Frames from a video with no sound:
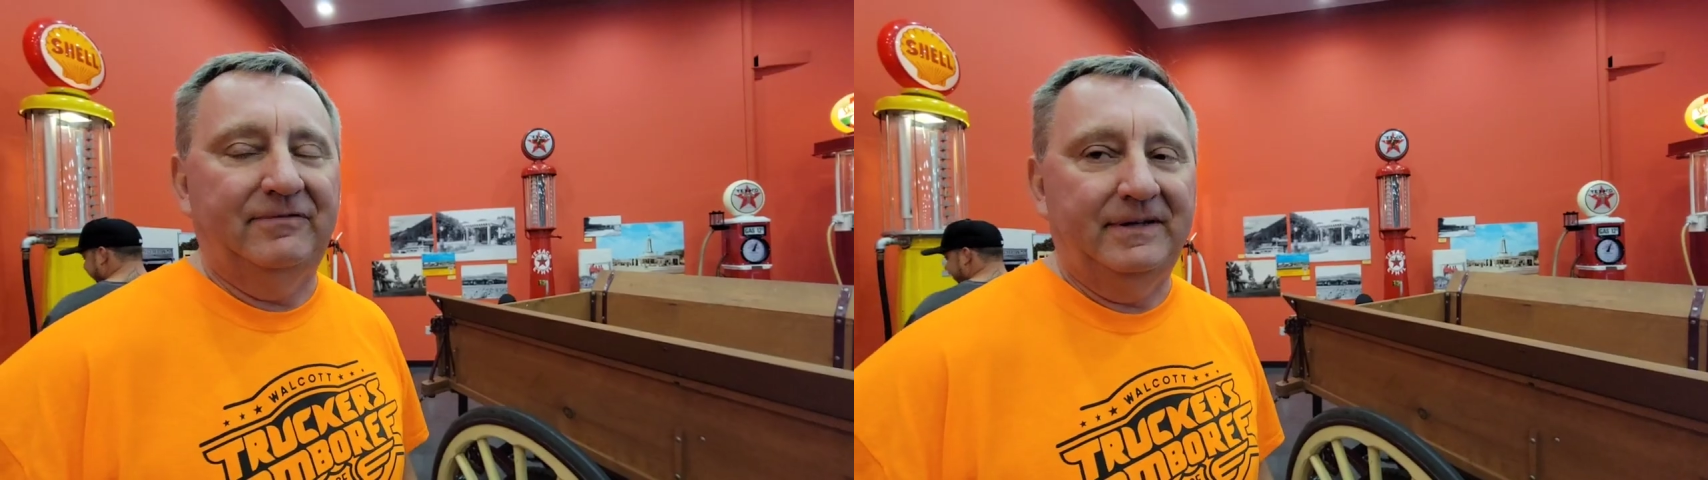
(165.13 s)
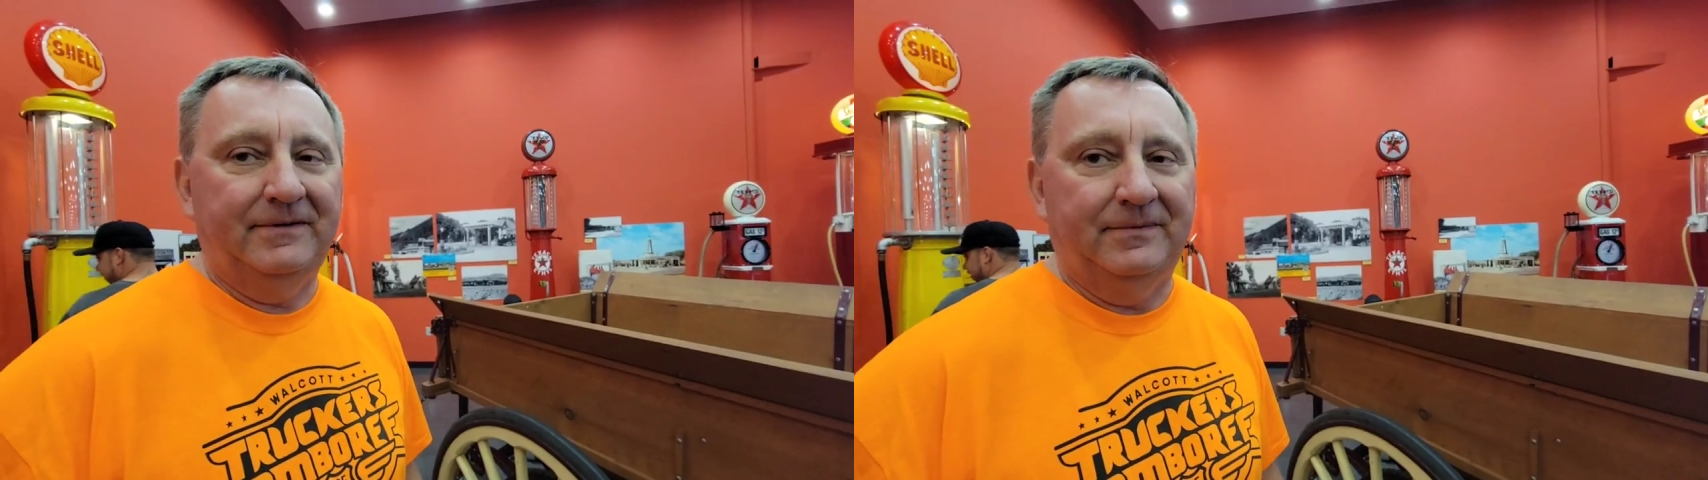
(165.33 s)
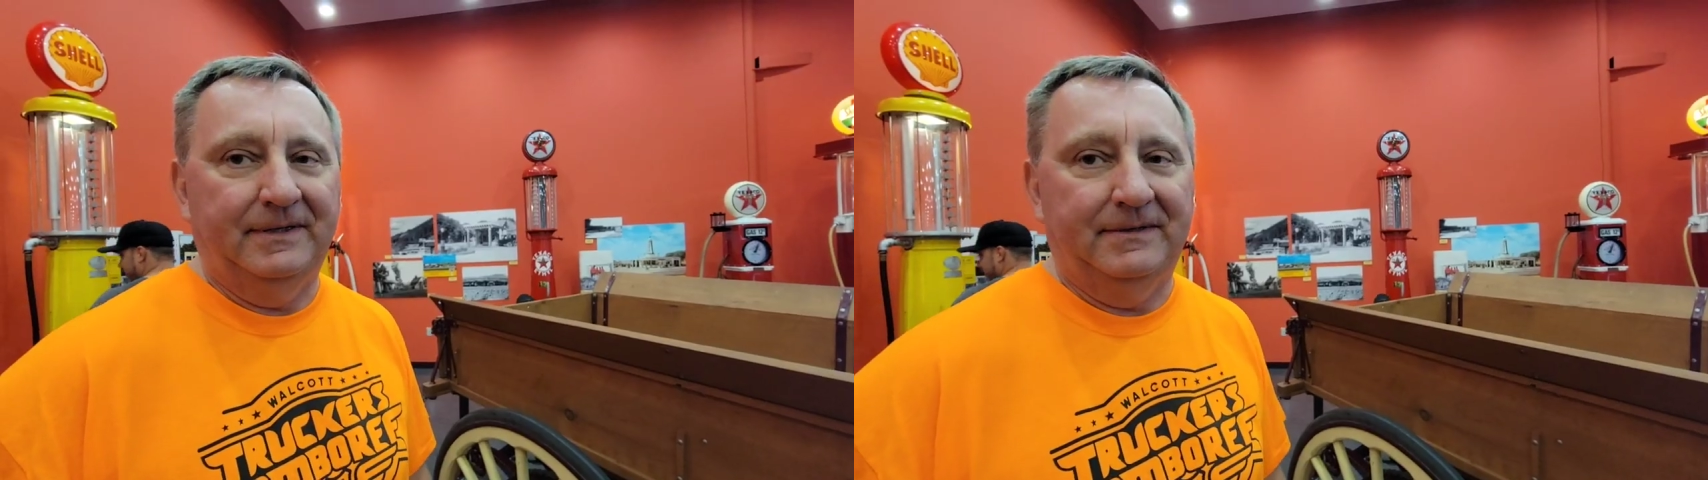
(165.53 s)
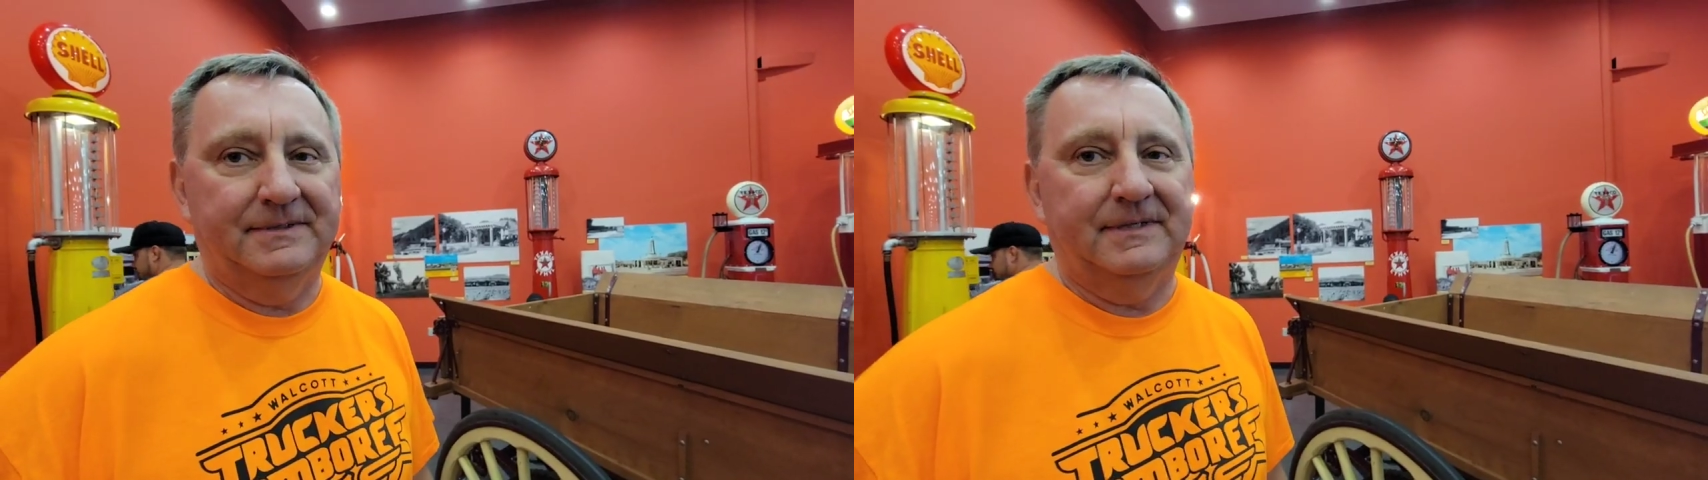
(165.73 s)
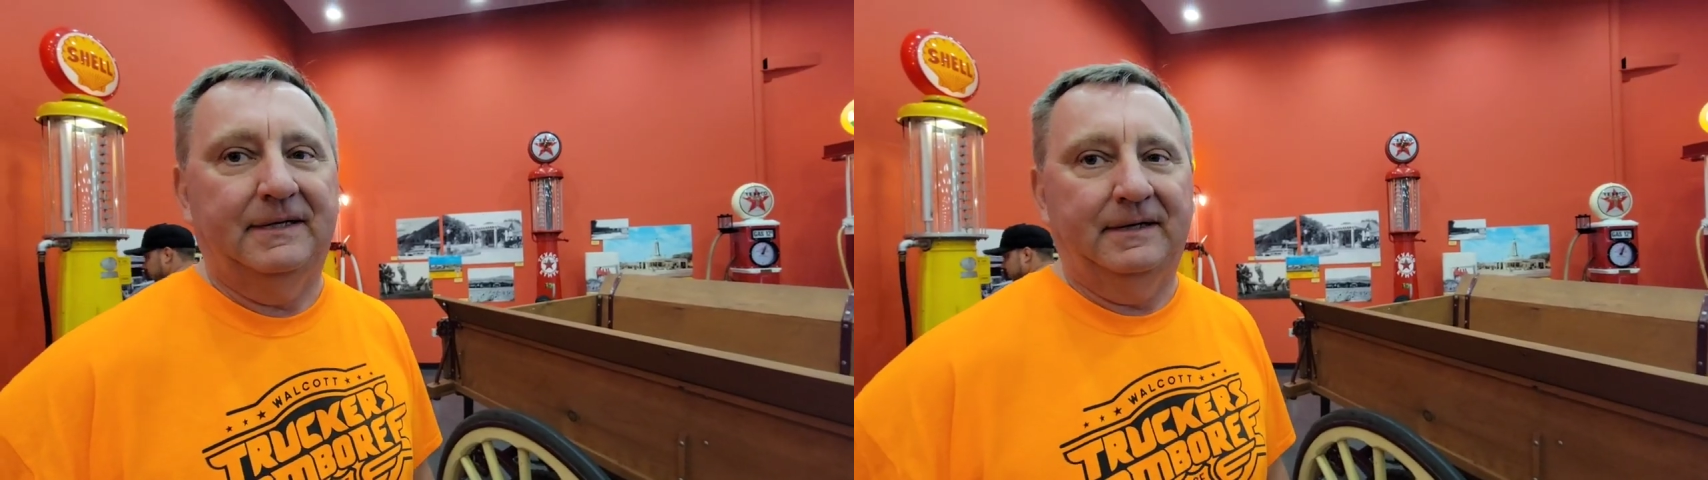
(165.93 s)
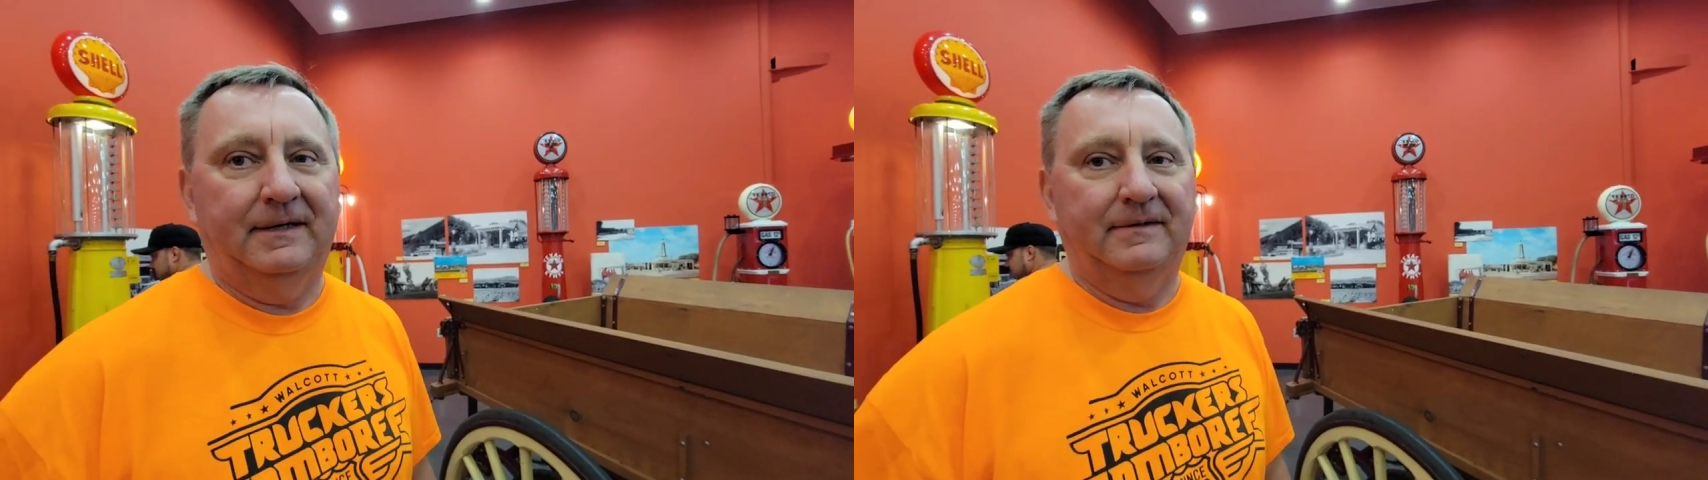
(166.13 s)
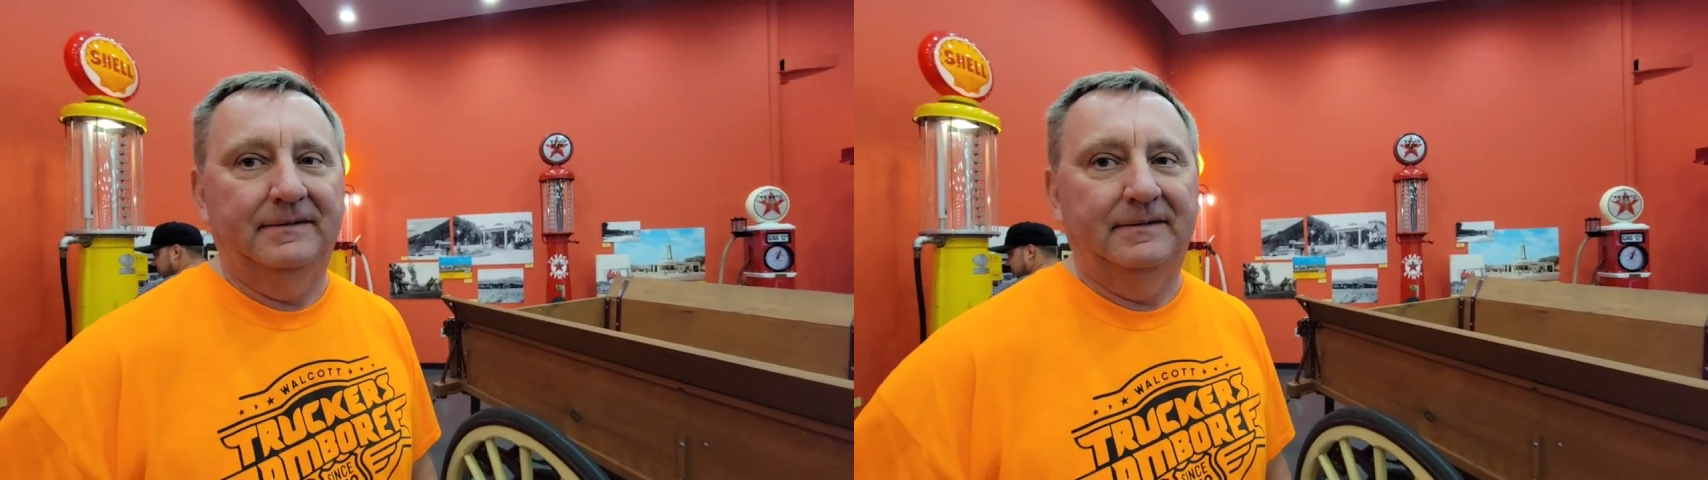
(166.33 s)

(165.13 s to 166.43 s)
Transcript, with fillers: fifth wheels in here.